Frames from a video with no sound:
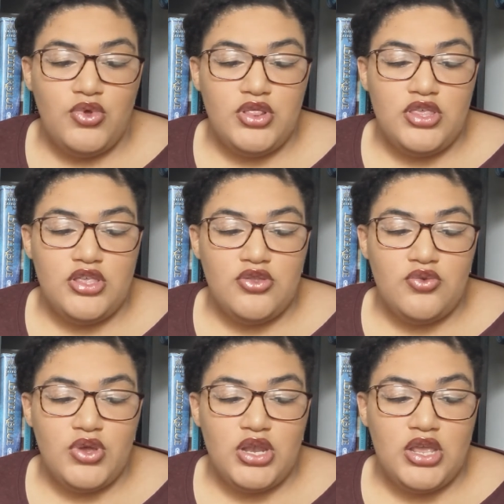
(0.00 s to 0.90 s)
what this
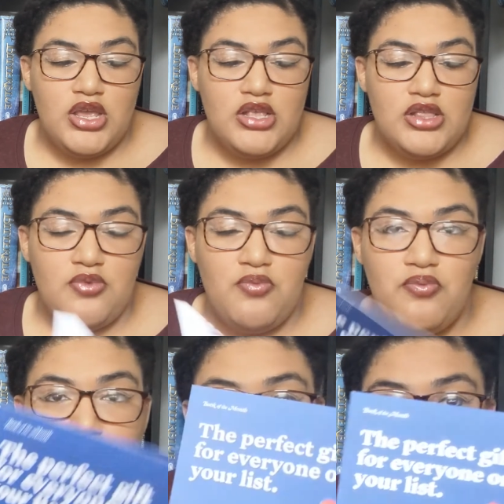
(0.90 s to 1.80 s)
one is
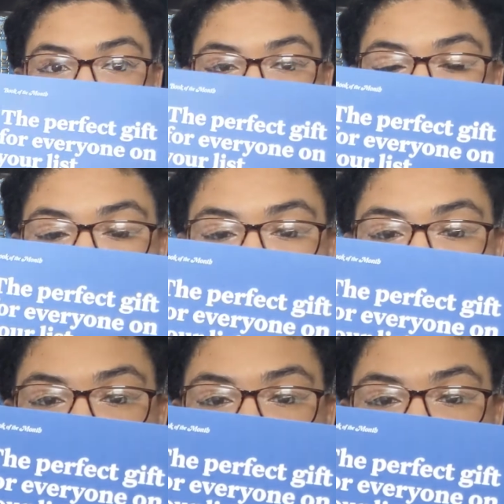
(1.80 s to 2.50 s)
about.